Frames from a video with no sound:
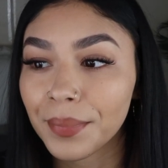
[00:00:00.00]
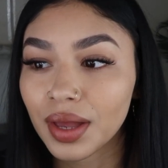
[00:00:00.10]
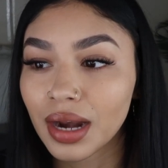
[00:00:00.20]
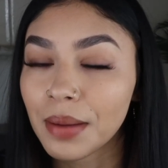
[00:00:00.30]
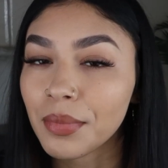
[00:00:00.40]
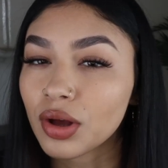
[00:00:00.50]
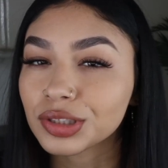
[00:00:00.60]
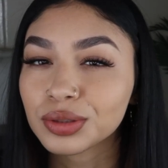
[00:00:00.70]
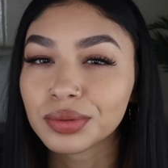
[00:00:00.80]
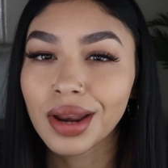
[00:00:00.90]
but I'm
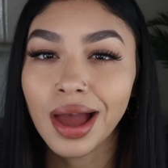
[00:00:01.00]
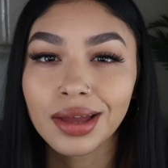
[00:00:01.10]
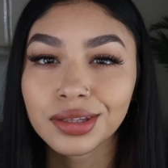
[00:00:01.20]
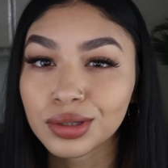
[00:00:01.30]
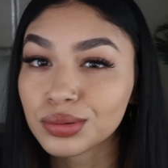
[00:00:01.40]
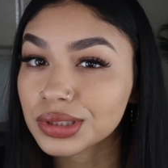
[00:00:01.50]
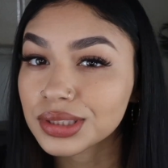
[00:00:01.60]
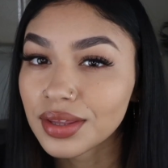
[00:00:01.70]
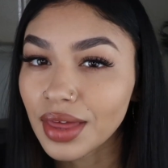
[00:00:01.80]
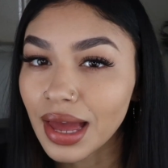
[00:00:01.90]
also not
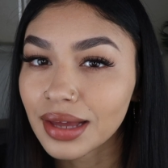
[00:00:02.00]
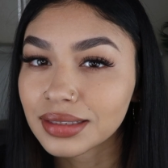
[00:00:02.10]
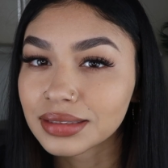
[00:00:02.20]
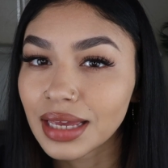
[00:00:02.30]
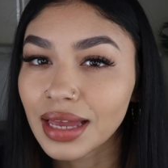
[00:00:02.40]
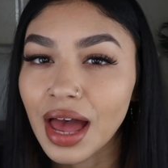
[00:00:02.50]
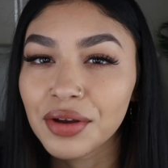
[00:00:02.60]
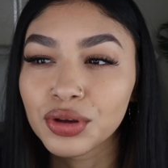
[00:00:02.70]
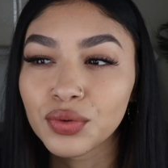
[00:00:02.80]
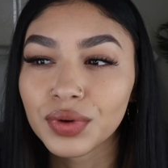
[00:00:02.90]
used to that, because like,
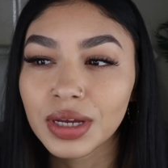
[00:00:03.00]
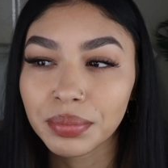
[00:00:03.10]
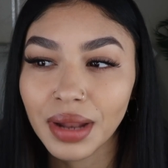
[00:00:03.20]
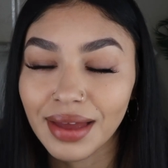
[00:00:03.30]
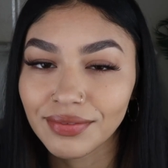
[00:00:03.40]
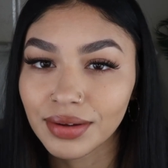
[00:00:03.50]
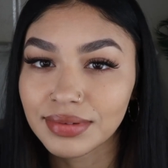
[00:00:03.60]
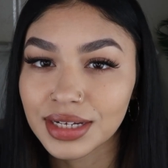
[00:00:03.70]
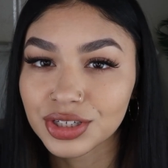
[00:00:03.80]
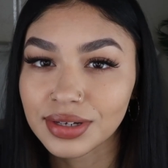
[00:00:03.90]
how do you reapply
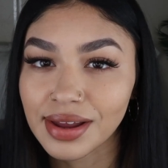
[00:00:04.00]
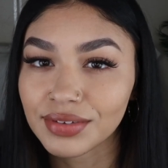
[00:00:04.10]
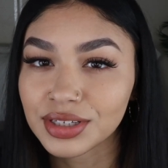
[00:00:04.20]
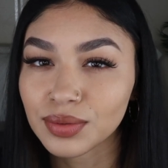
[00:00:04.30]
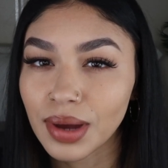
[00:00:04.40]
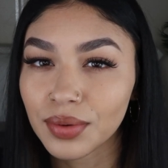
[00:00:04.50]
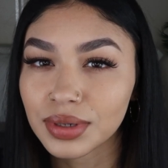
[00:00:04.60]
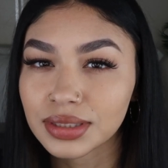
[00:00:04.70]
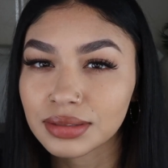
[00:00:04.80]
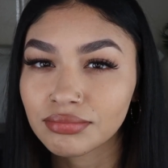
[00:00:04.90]
foundation every 2
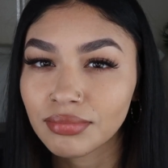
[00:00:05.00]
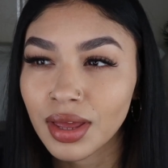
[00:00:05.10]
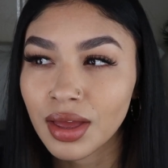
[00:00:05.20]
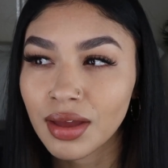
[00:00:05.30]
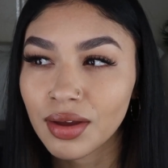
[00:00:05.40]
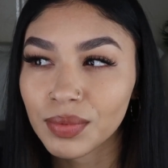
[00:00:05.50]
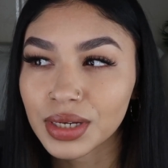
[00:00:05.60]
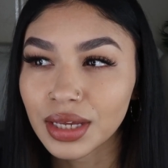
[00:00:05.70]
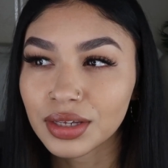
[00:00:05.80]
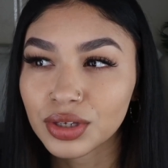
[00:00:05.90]
hours?
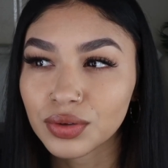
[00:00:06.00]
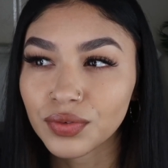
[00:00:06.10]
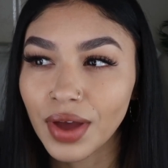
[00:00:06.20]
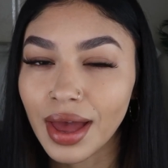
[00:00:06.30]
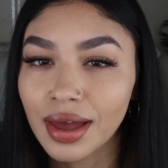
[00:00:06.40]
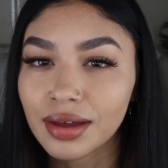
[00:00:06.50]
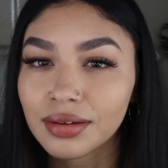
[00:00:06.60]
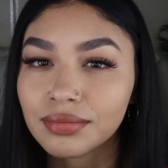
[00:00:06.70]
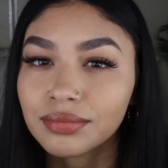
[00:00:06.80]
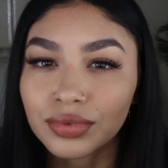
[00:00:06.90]
when like you've
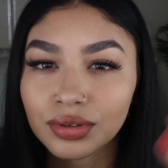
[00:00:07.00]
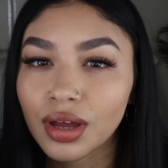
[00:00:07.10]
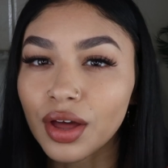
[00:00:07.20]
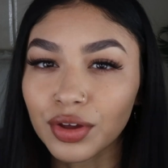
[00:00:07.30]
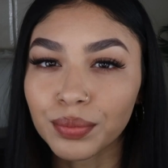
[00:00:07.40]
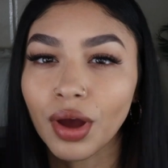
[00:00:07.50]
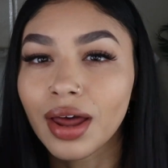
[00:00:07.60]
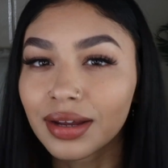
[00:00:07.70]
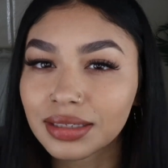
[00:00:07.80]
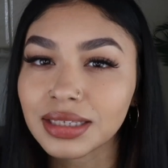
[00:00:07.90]
had other
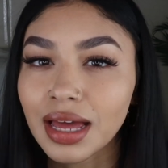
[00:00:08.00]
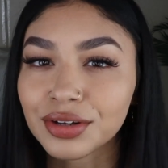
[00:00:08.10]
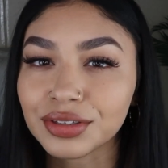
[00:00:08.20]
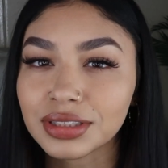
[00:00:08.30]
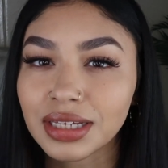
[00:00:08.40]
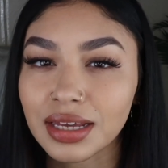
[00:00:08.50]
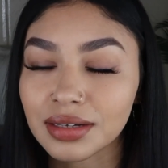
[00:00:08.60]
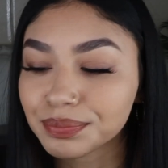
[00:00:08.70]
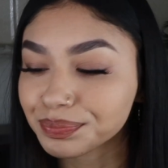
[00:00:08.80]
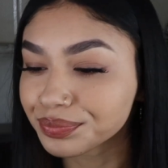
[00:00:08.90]
products on your
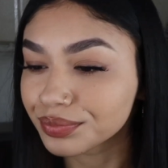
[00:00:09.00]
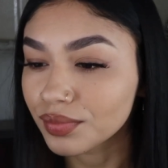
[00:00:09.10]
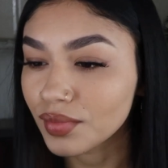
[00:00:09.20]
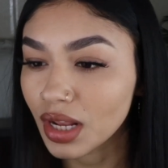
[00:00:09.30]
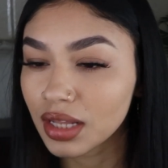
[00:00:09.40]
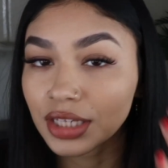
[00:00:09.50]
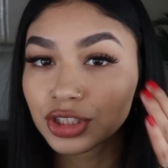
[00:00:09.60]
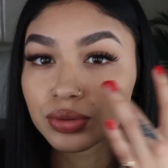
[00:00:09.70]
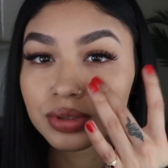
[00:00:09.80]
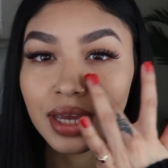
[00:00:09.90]
skin? Like,
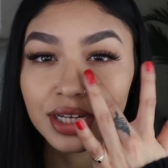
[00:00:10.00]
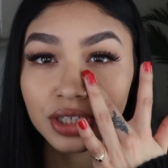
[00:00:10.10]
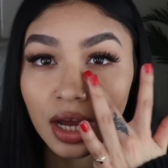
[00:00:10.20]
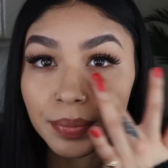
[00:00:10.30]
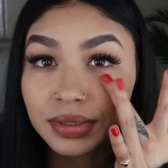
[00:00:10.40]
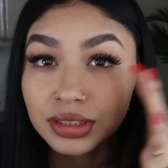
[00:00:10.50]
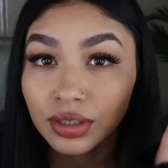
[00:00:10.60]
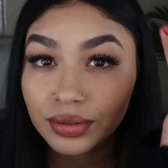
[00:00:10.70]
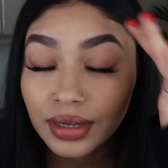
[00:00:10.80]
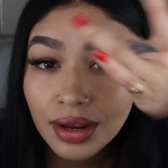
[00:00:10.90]
do you touch up in
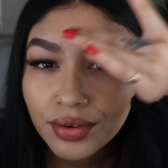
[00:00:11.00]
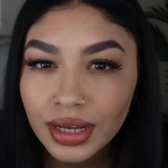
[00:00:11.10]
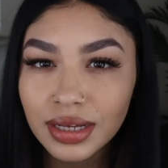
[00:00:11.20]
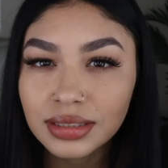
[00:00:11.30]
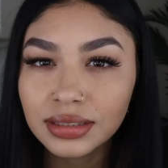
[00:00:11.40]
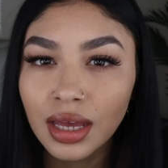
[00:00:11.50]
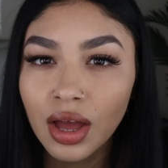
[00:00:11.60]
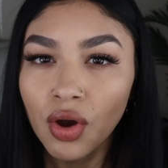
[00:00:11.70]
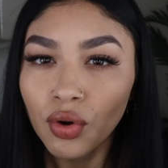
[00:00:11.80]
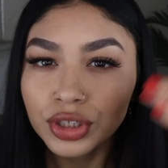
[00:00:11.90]
certain areas,
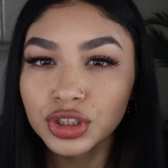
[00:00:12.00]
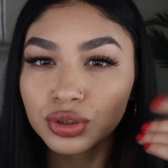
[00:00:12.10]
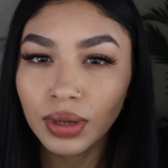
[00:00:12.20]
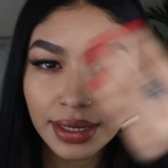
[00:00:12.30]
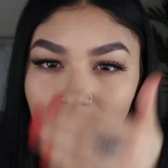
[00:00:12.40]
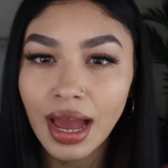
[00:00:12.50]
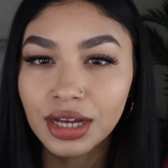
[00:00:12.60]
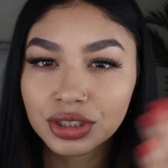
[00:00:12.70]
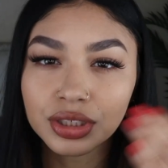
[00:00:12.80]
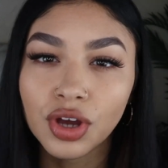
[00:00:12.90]
or like
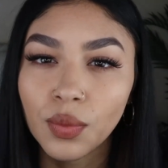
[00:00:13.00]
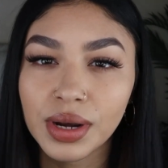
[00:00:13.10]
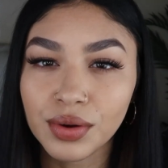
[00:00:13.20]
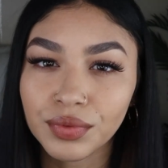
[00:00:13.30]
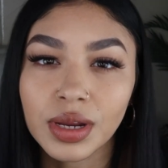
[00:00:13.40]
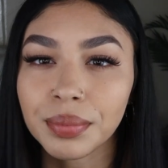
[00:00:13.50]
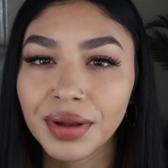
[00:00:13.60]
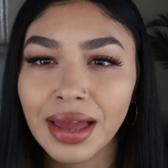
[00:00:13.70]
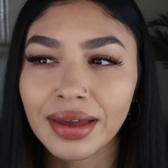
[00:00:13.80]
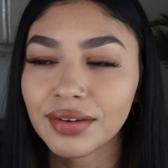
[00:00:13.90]
actually go in and
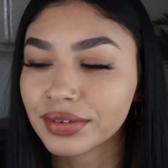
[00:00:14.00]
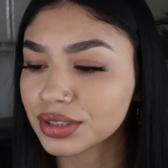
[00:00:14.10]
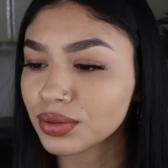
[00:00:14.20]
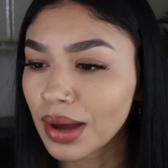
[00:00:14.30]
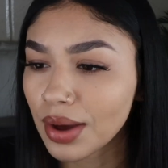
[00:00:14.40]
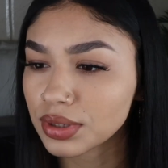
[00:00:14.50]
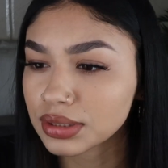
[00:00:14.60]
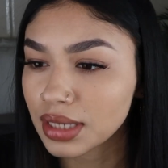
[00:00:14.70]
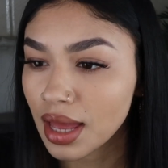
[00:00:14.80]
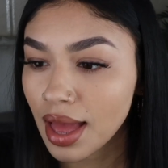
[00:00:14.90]
reapply it every 2
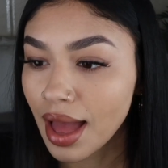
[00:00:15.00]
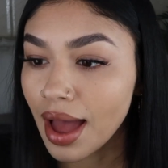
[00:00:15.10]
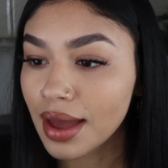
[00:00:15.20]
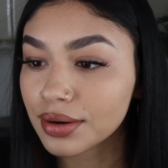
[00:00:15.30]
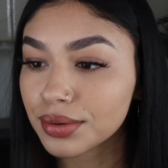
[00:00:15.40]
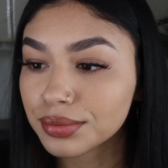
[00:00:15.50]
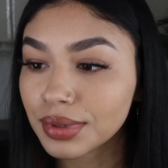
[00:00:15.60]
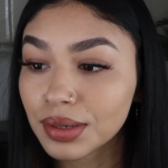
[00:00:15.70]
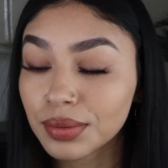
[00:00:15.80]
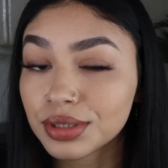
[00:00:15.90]
hours? I don't
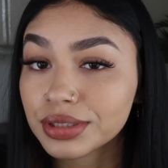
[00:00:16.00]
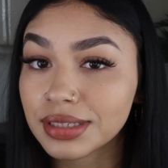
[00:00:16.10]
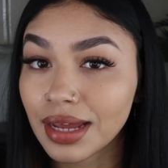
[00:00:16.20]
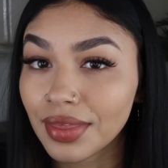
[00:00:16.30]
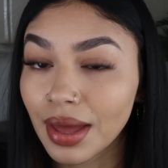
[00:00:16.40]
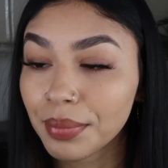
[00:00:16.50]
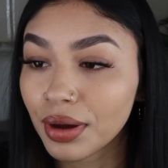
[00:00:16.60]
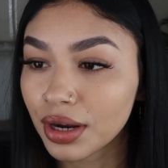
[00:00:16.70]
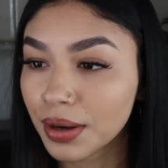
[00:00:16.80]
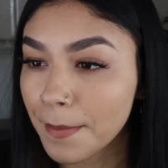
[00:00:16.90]
understand that
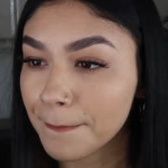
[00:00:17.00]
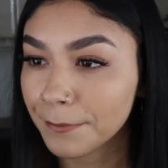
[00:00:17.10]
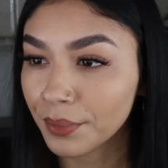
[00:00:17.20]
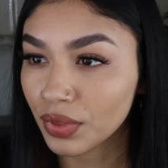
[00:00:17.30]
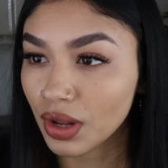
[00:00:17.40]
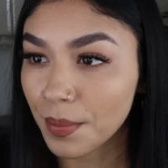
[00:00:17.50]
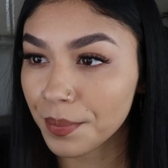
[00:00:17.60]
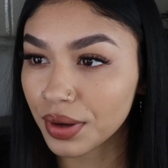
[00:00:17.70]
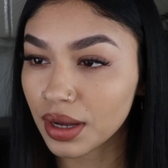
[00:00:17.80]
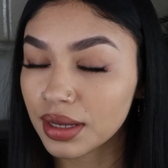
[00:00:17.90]
part.
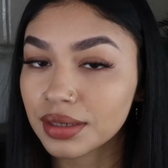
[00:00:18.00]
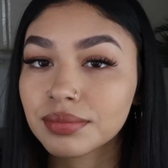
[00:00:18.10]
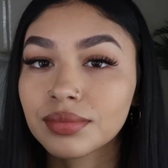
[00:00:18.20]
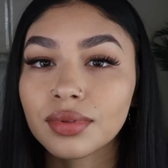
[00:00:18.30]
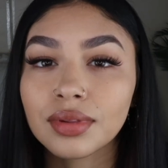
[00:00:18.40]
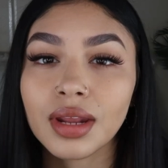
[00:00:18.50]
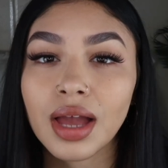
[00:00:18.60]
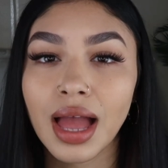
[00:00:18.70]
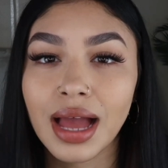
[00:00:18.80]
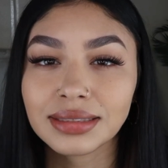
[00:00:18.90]
But
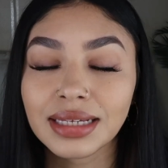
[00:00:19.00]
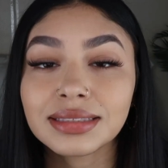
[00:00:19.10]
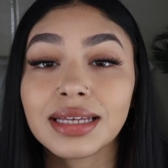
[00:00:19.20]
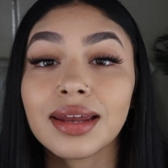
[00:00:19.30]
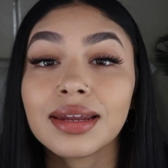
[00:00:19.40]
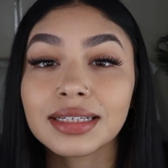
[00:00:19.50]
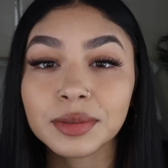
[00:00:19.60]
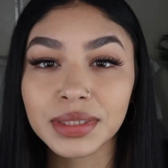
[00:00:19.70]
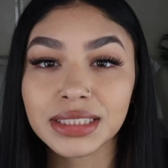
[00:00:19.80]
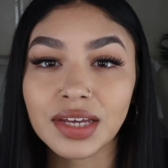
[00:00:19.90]
as I said,
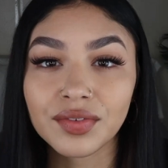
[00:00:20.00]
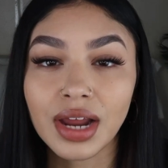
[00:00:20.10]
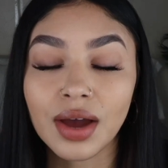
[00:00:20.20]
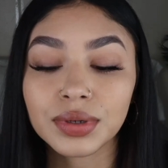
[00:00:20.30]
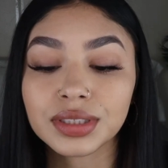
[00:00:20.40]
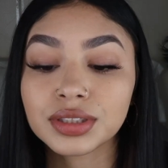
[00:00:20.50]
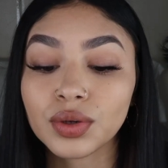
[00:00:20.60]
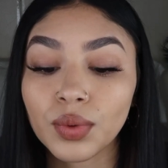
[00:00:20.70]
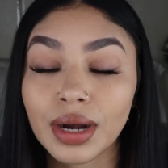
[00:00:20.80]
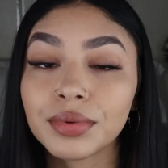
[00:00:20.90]
it's been 7 hours,
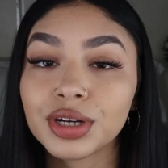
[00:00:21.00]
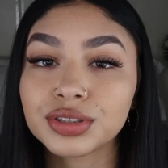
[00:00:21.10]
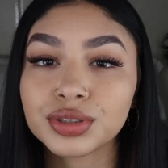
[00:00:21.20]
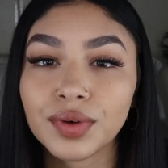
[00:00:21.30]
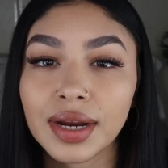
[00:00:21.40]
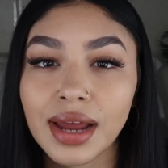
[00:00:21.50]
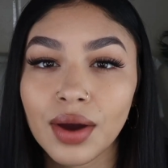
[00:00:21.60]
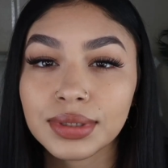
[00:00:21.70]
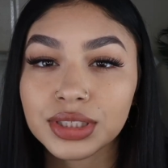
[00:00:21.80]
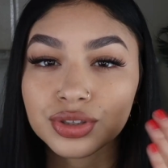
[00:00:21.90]
so what I'm gonna do right
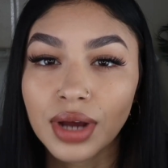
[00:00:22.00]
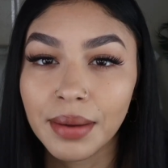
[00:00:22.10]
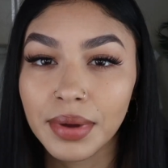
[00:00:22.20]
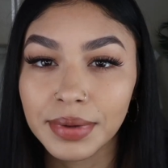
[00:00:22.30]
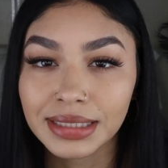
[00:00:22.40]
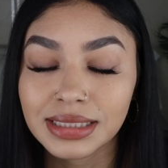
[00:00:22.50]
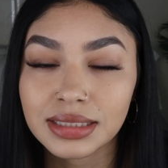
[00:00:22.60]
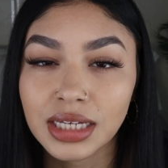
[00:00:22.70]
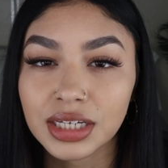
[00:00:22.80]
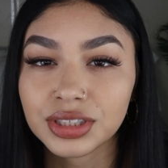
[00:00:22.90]
now is try my best
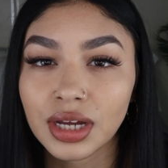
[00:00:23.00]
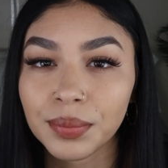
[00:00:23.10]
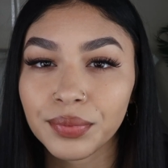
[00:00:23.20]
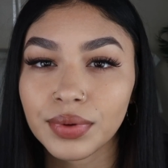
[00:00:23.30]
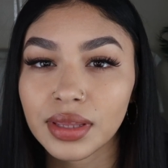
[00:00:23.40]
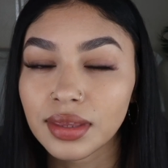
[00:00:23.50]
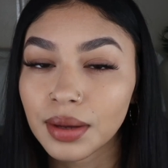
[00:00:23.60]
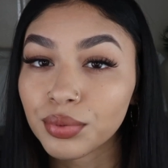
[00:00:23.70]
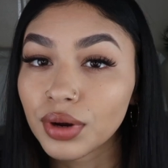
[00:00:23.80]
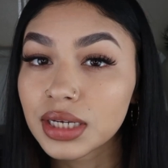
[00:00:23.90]
to touch up with
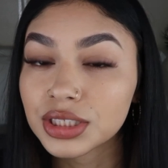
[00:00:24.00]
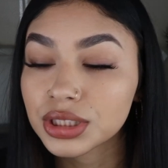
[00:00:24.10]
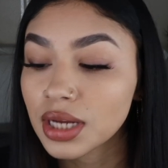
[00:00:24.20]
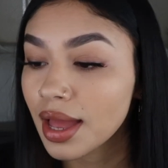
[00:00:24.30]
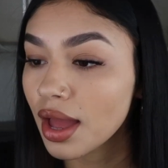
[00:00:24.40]
a brush